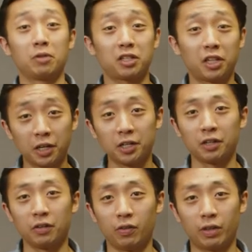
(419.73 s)

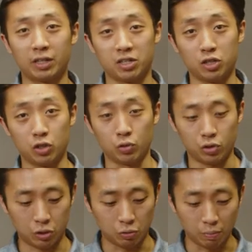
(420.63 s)
material that is used to